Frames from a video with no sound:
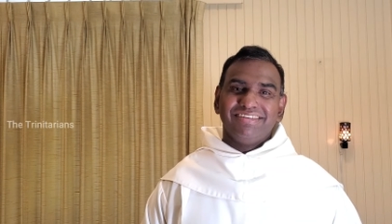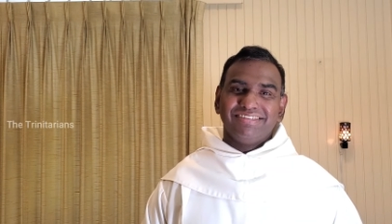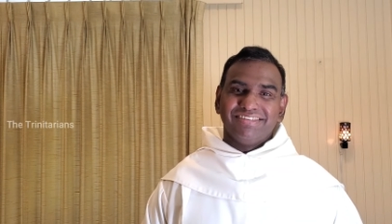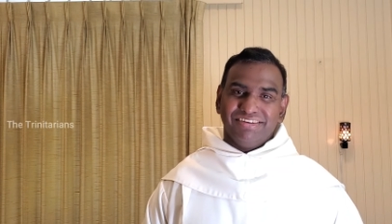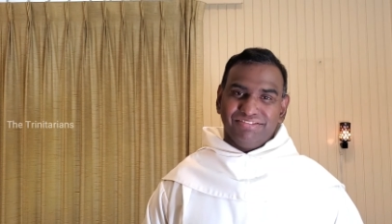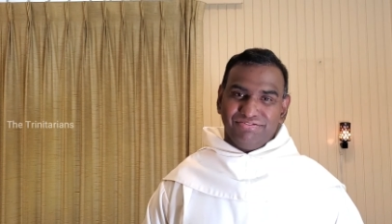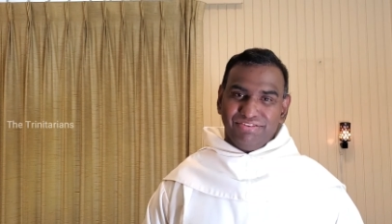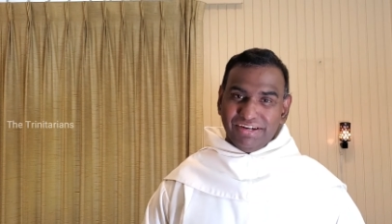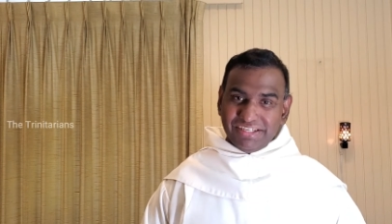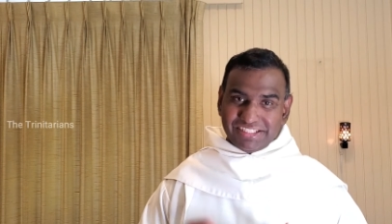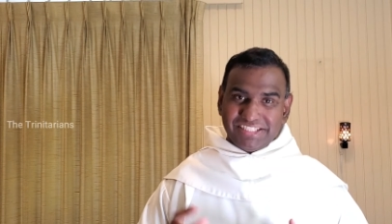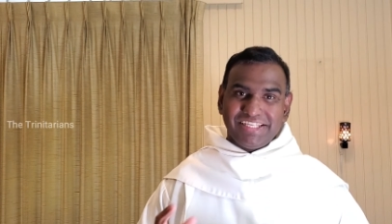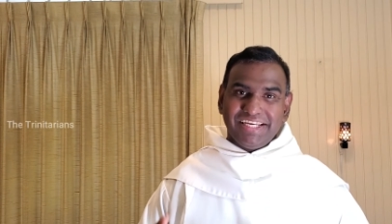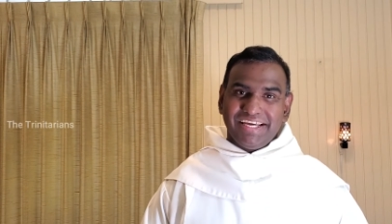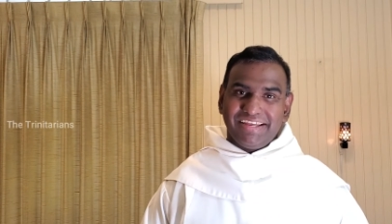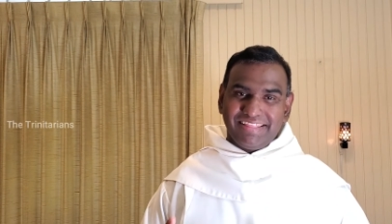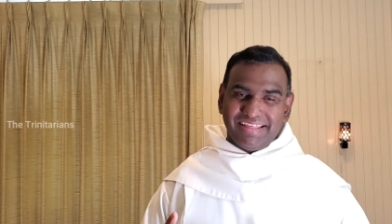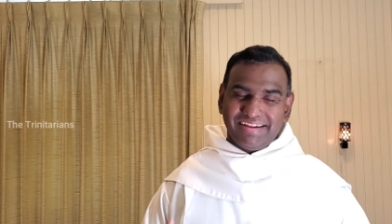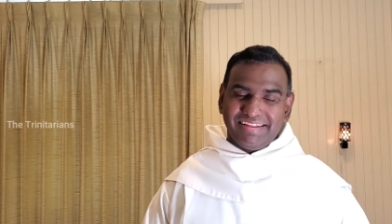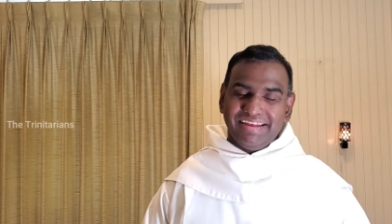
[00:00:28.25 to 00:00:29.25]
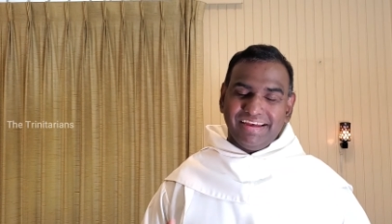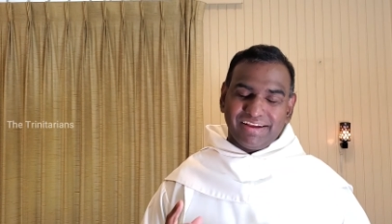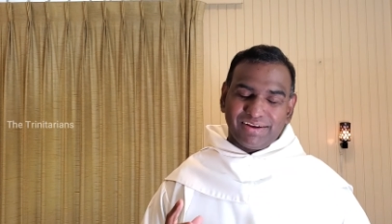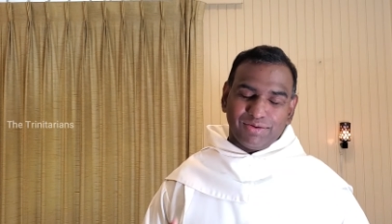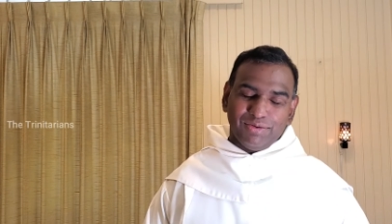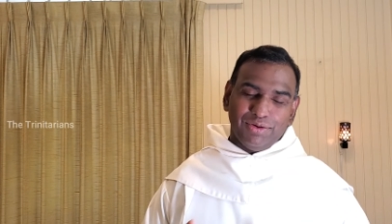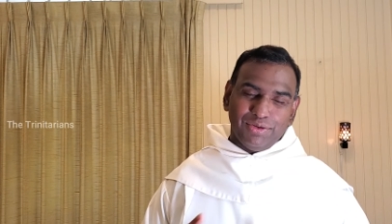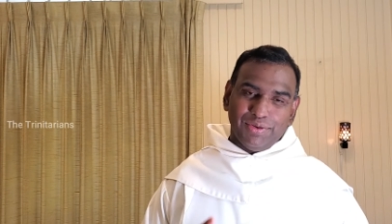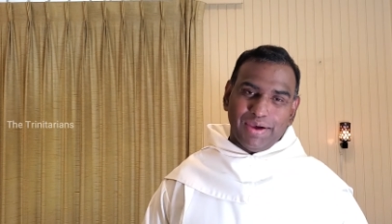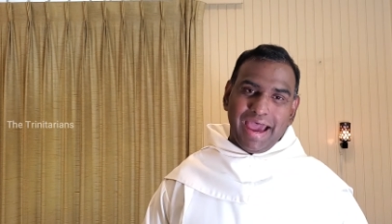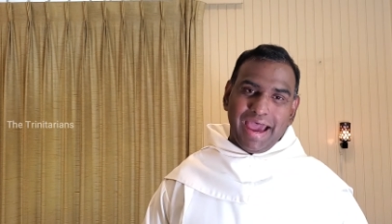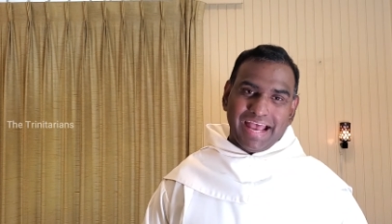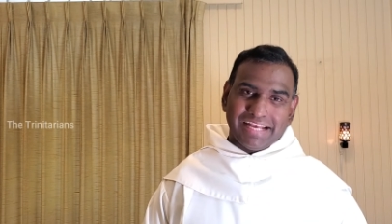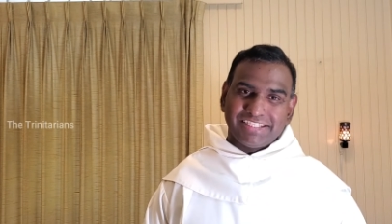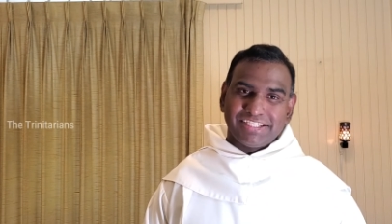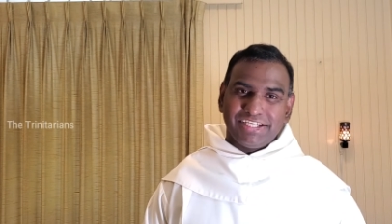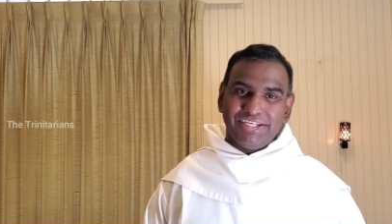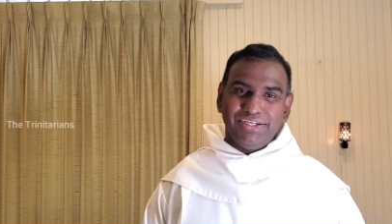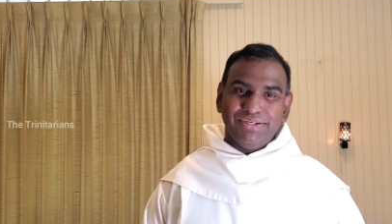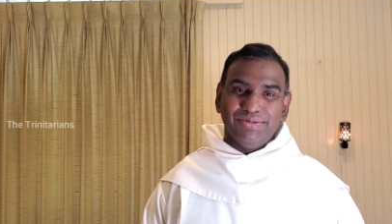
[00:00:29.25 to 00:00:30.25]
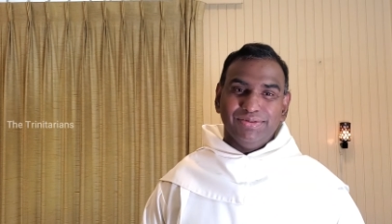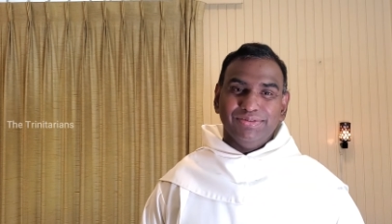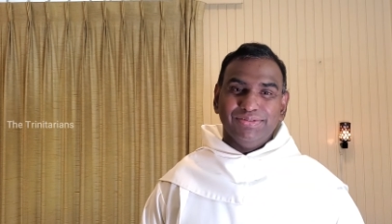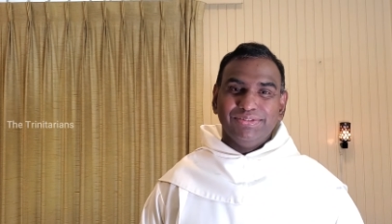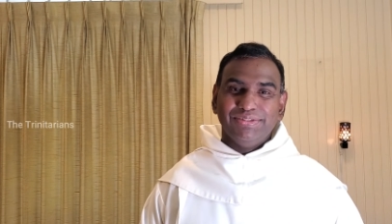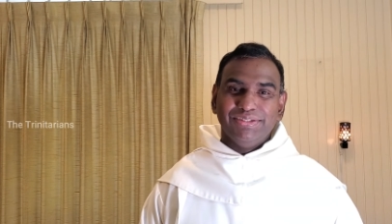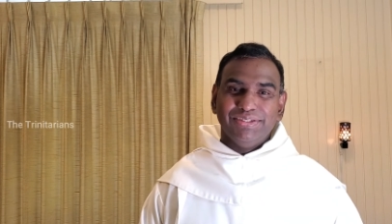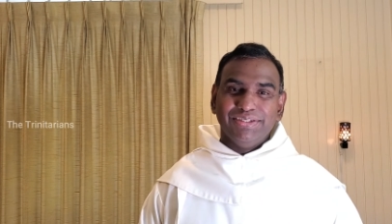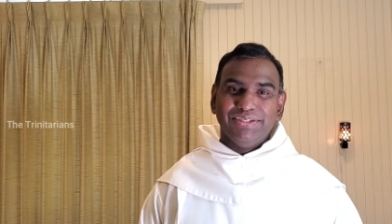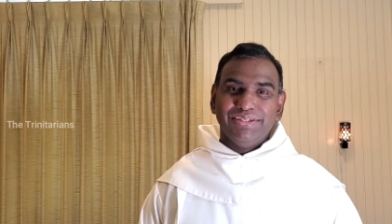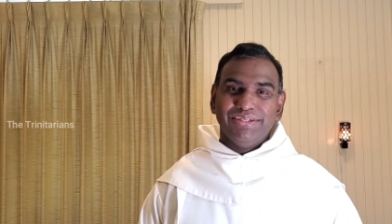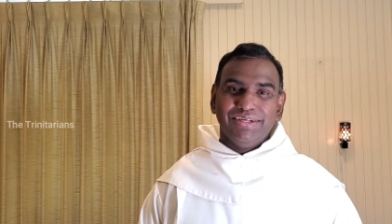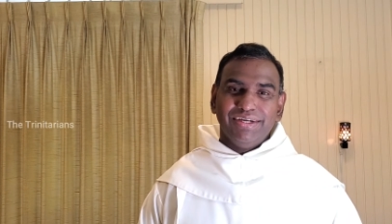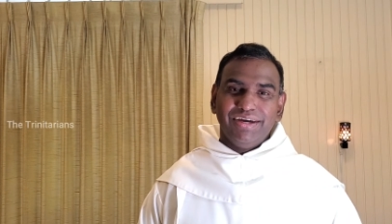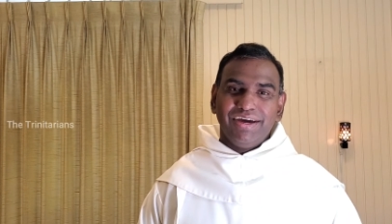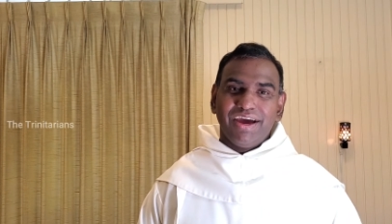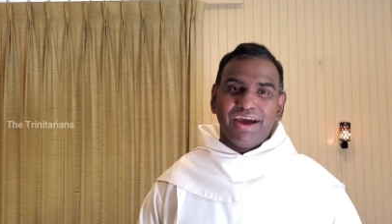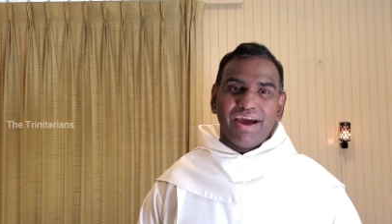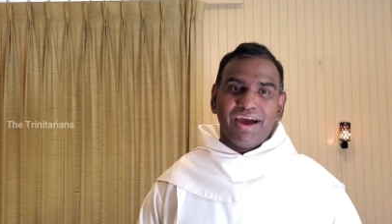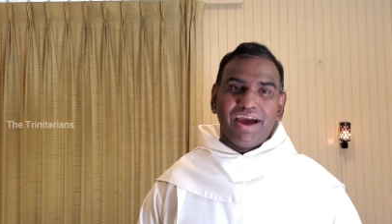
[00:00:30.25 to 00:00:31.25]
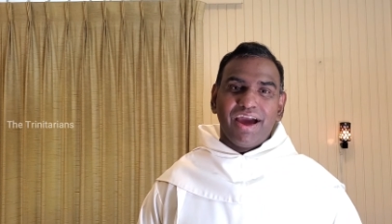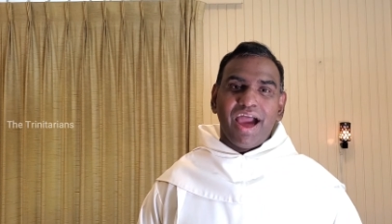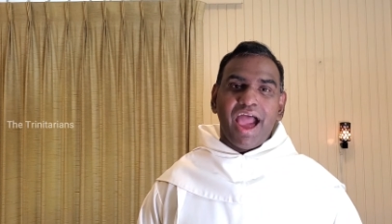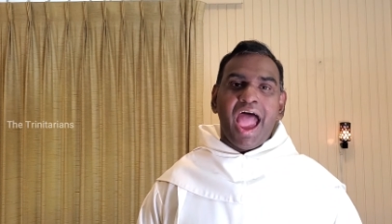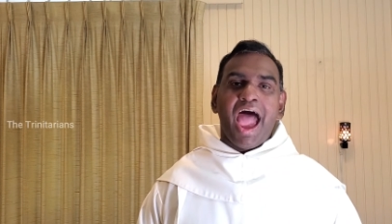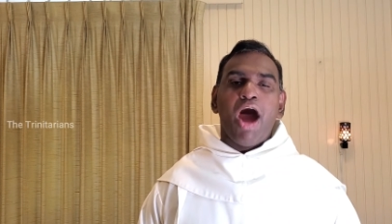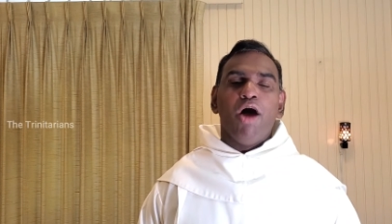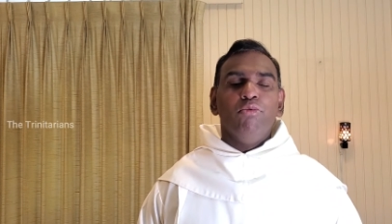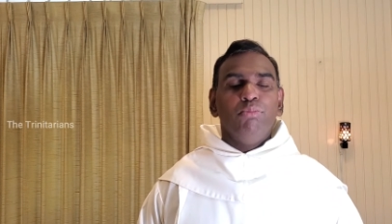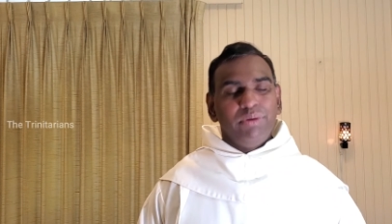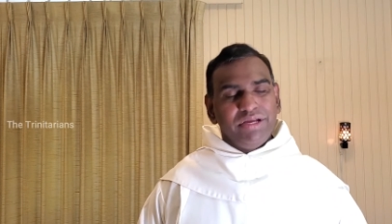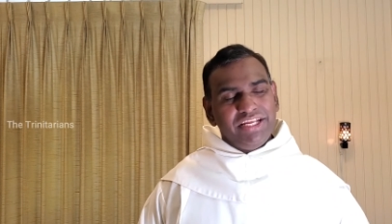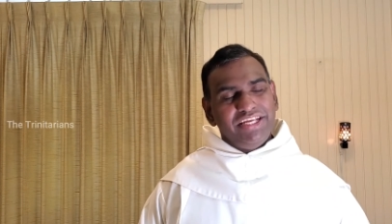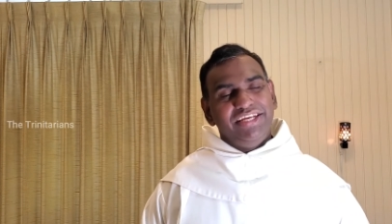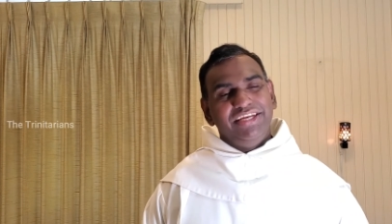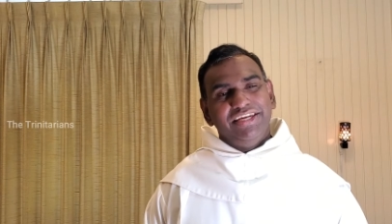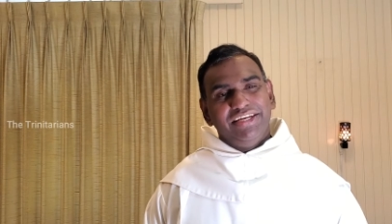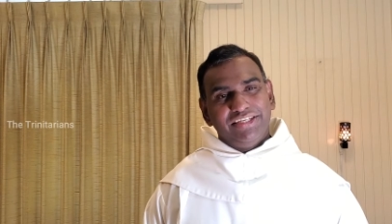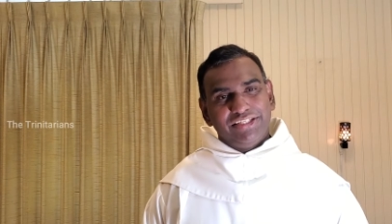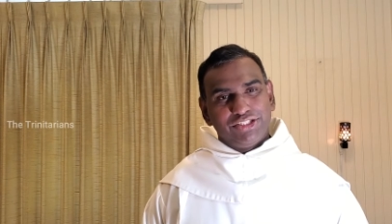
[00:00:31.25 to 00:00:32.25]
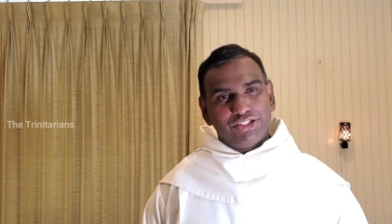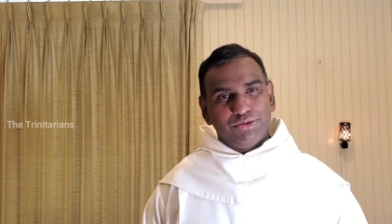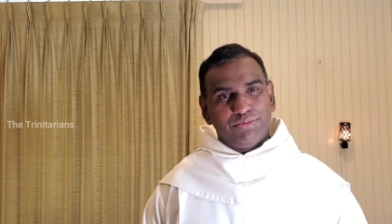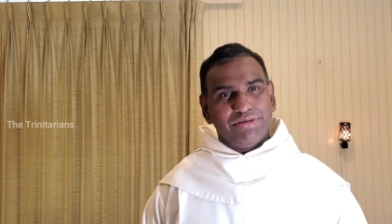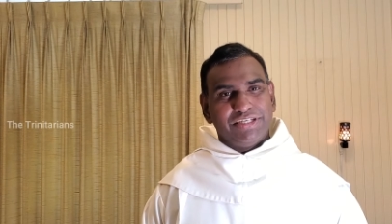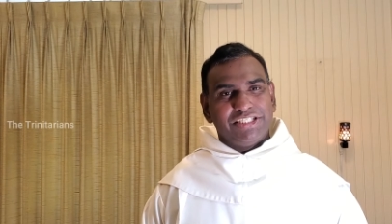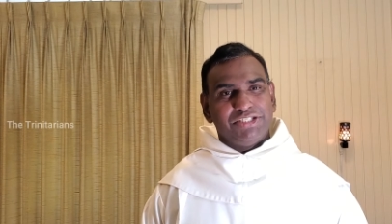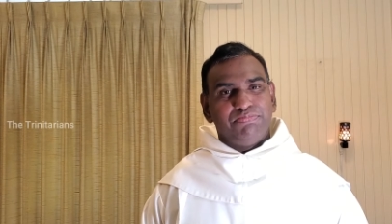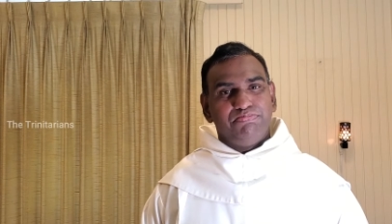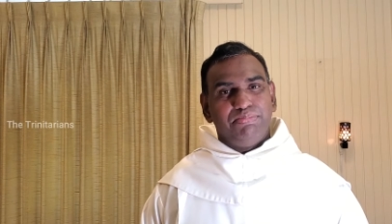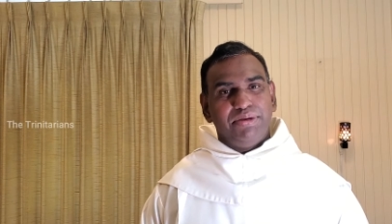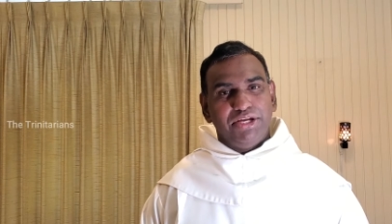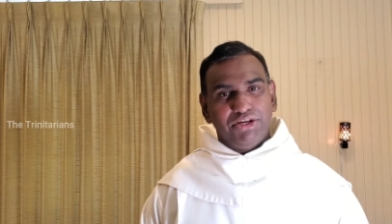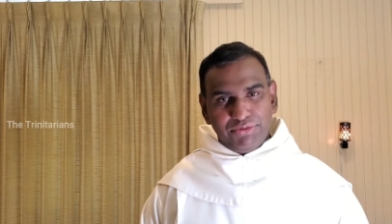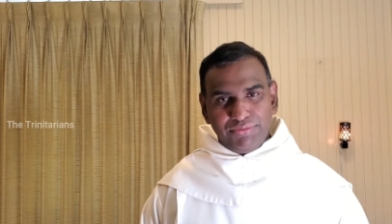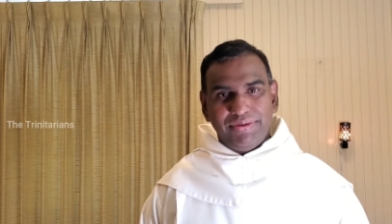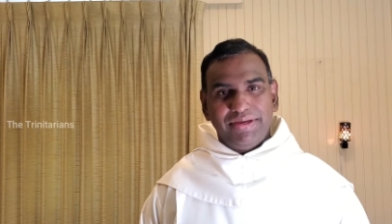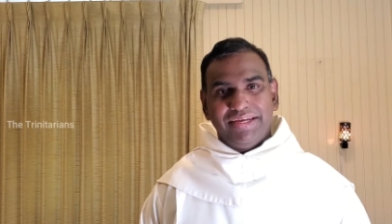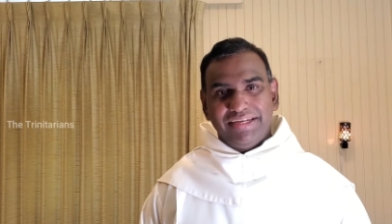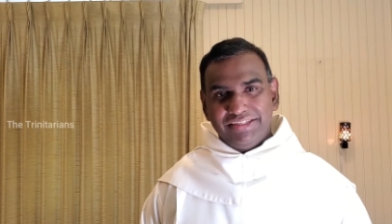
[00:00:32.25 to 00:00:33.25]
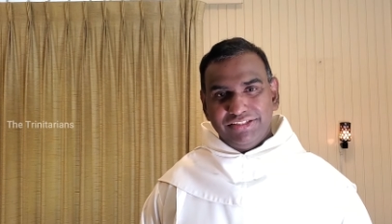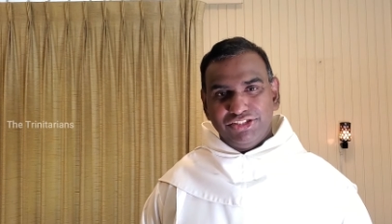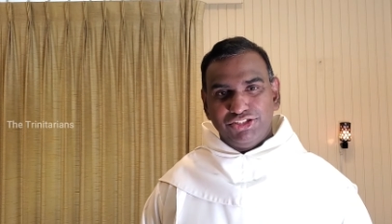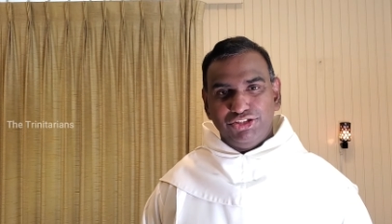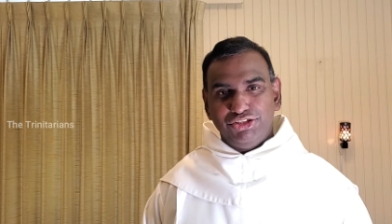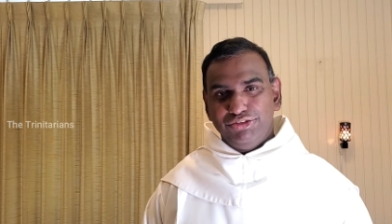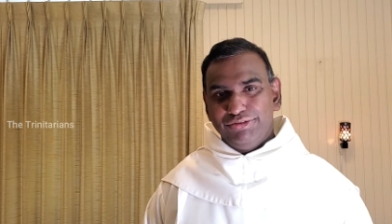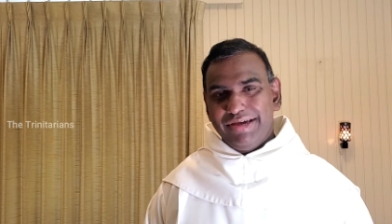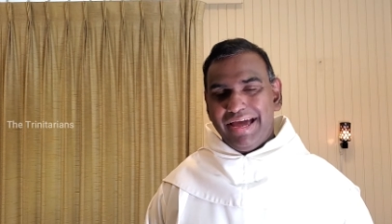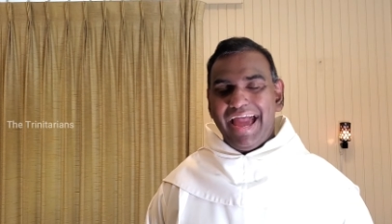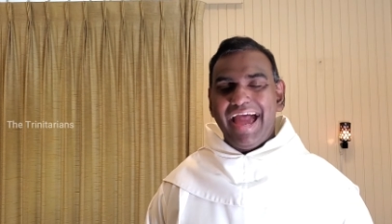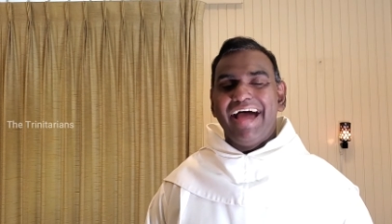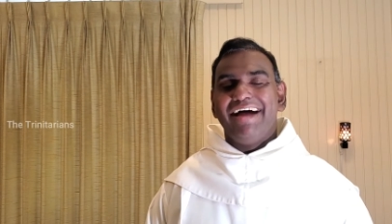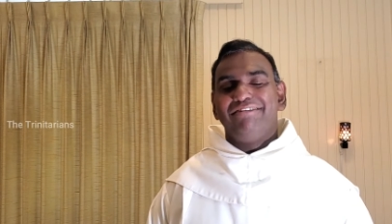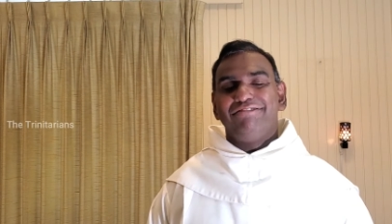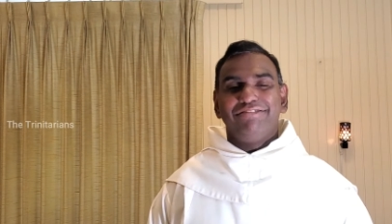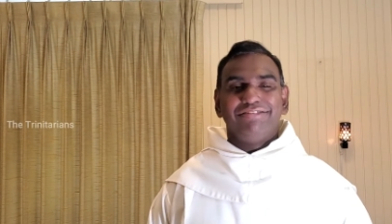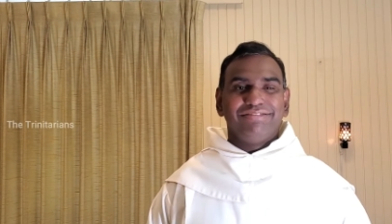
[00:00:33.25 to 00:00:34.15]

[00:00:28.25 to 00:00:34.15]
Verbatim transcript: the first thing that they are going to ask you how many years of experience you have